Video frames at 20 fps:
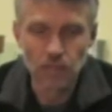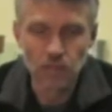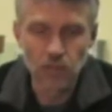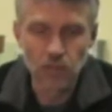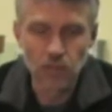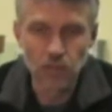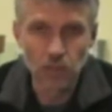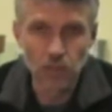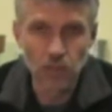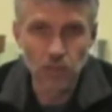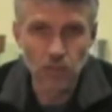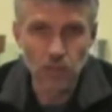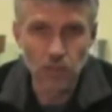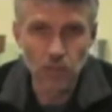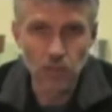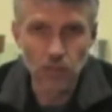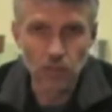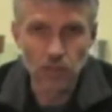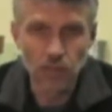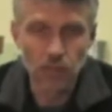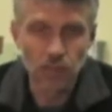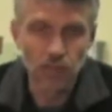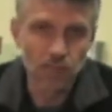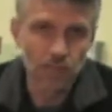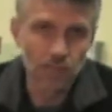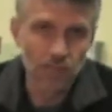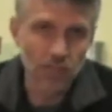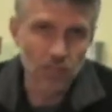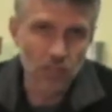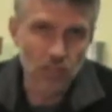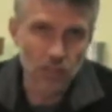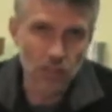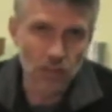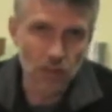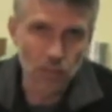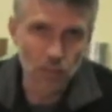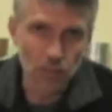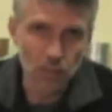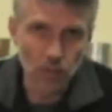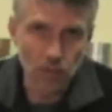Just a few tips just to
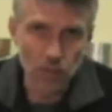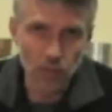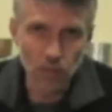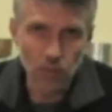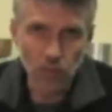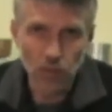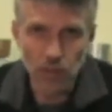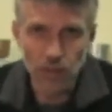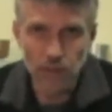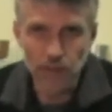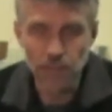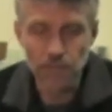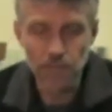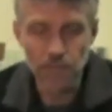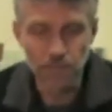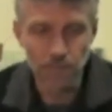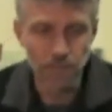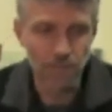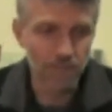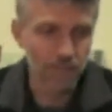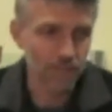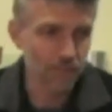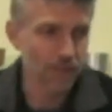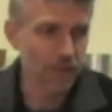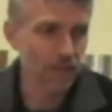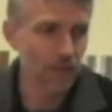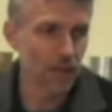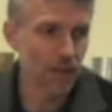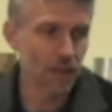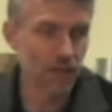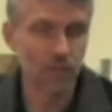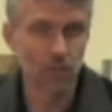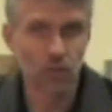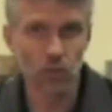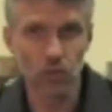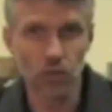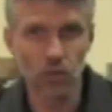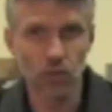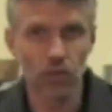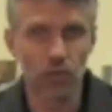help you on your way. I'm
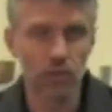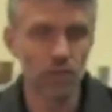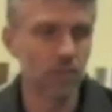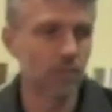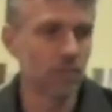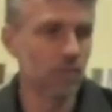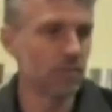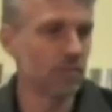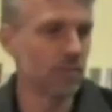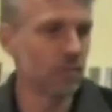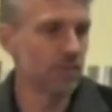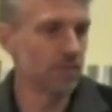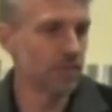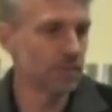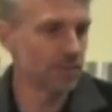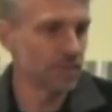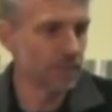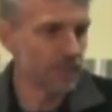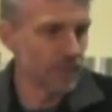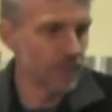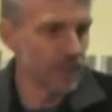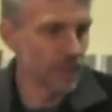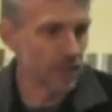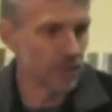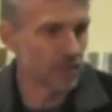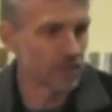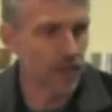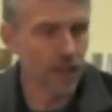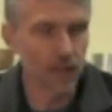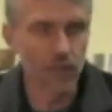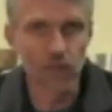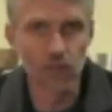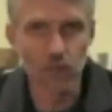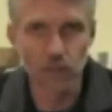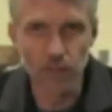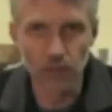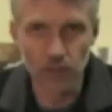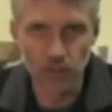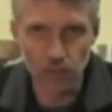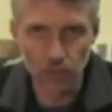sure they'll save you a
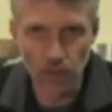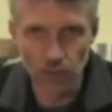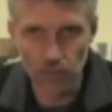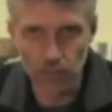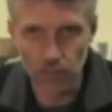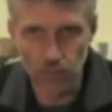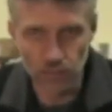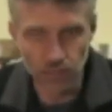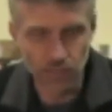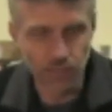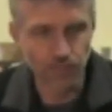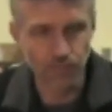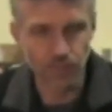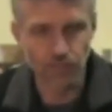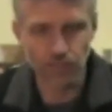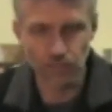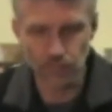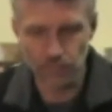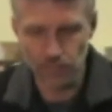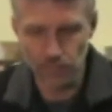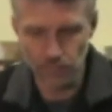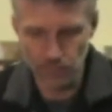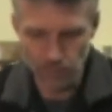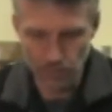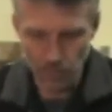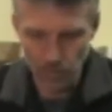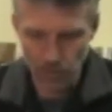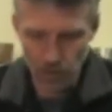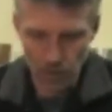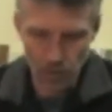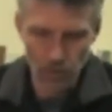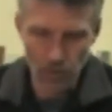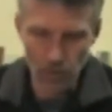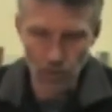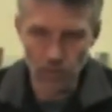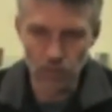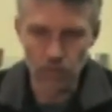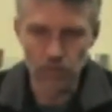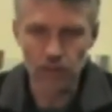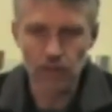bit of trouble.
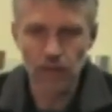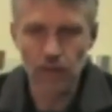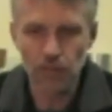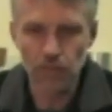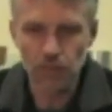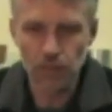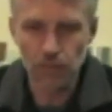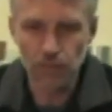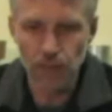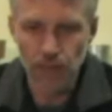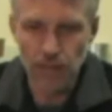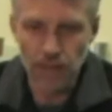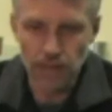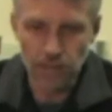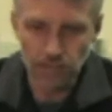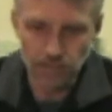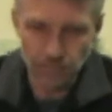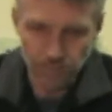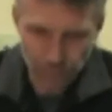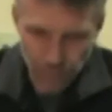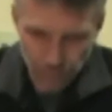We'll start with the pattern.